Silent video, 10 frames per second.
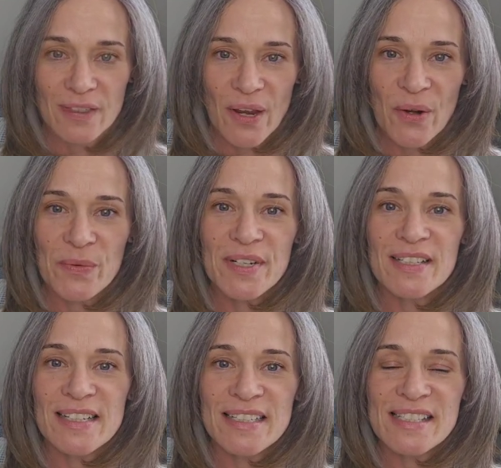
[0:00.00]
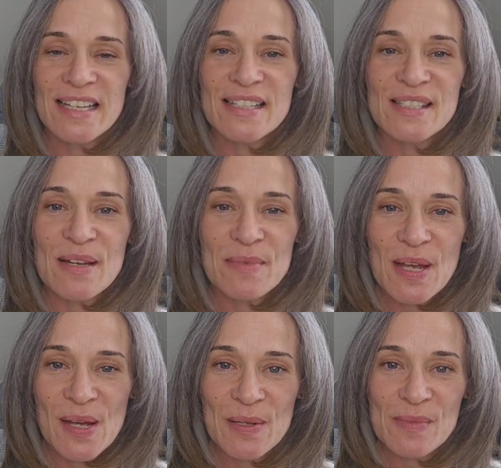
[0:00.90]
I realized that
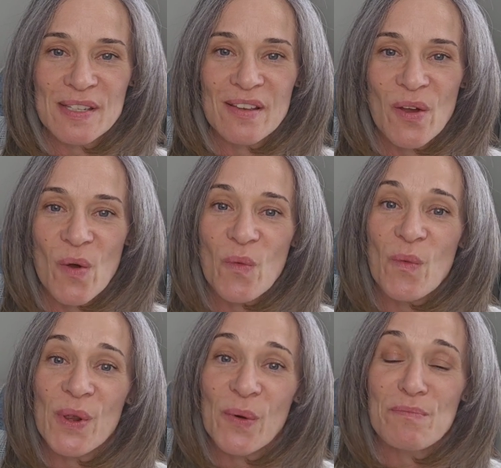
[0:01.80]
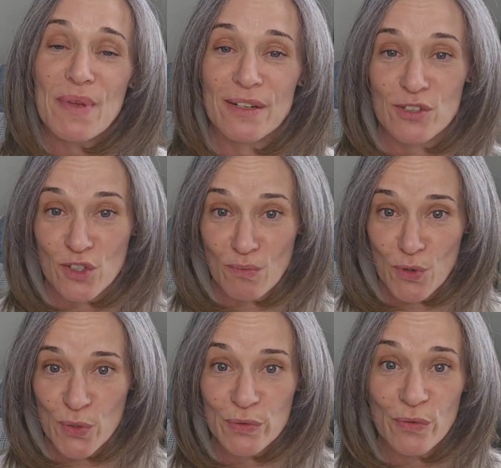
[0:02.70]
sometimes we are meant to
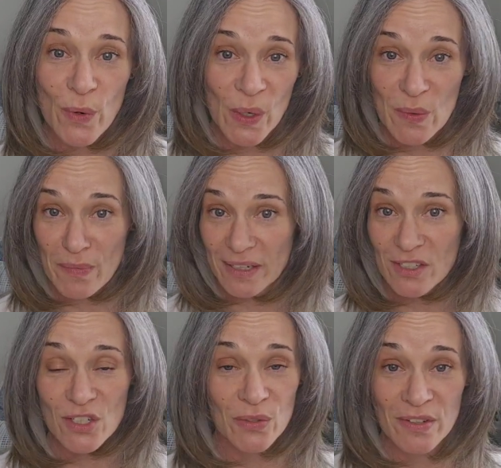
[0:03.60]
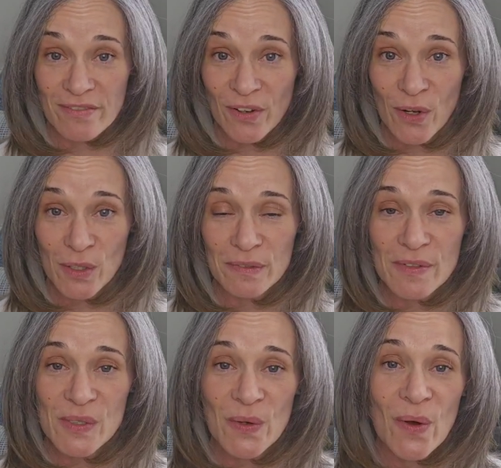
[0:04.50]
move, we are meant to evolve.
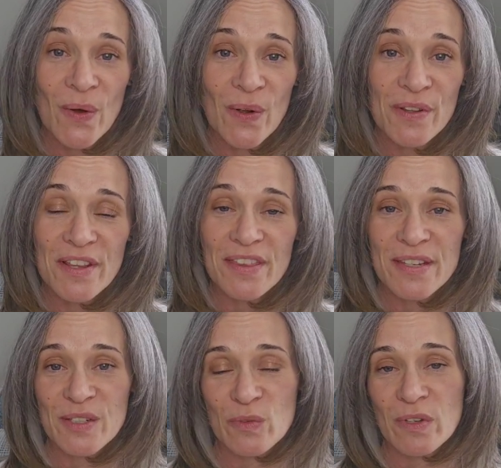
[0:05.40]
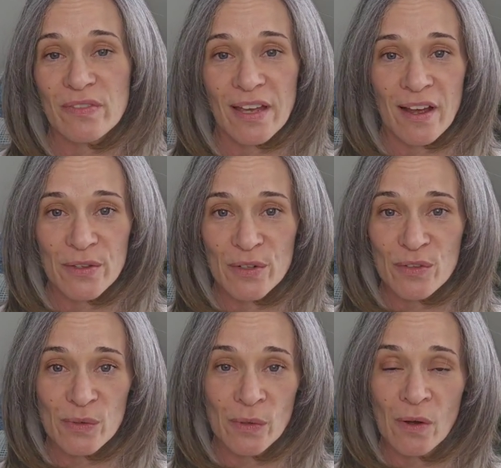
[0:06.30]
So all the things we've gathered
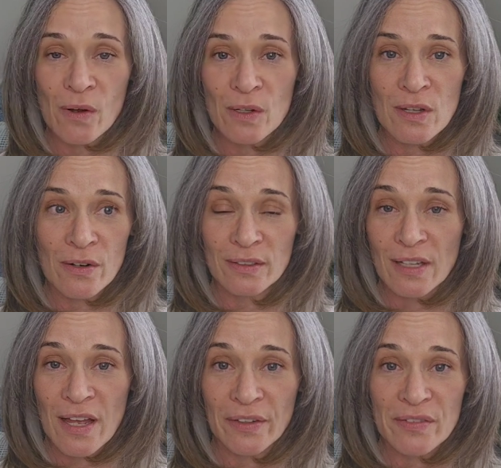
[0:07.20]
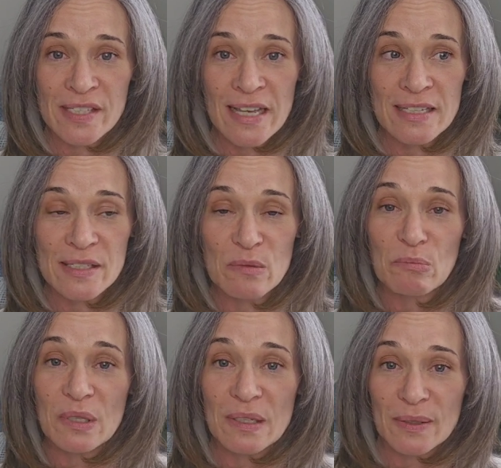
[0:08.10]
through all our lives, that's the
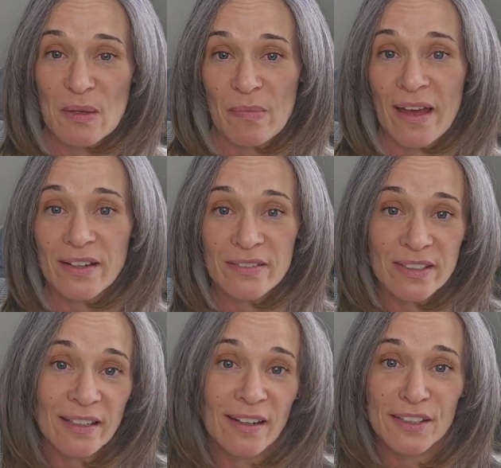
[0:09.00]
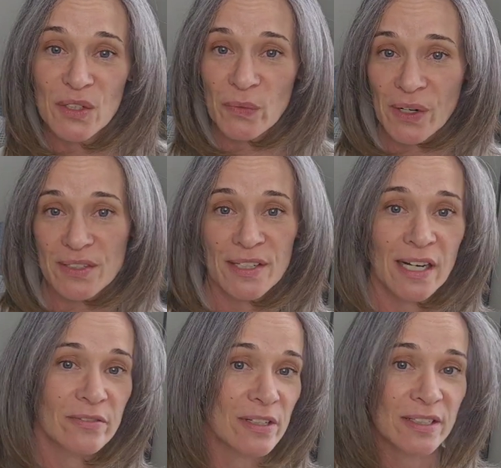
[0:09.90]
peeling back of the onion. Where did
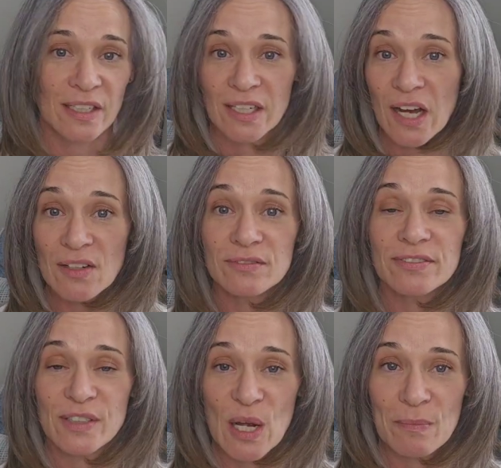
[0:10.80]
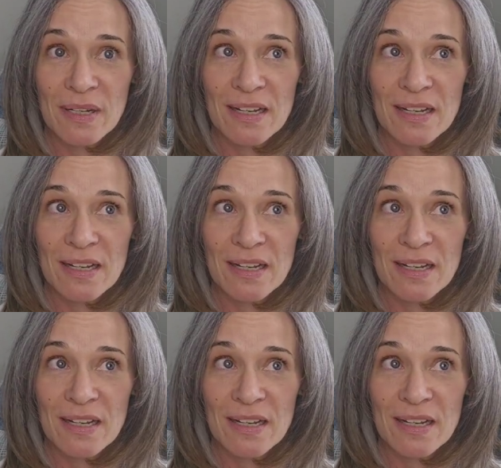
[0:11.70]
everything come from?